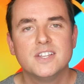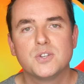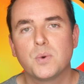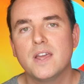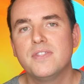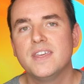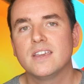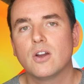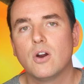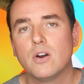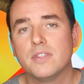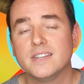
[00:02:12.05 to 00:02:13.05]
to what I think
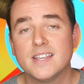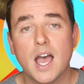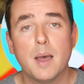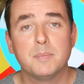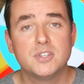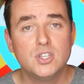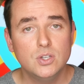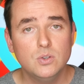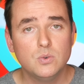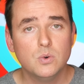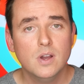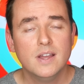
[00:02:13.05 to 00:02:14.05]
are the top
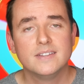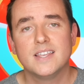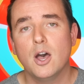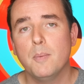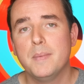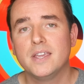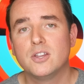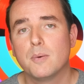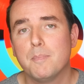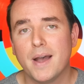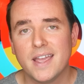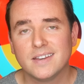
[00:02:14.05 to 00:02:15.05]
two to help make your
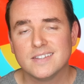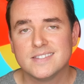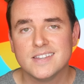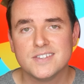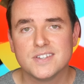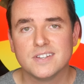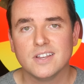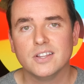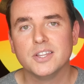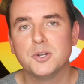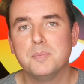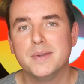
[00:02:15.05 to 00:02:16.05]
buying decision a
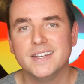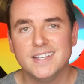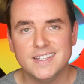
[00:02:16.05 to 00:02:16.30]
little bit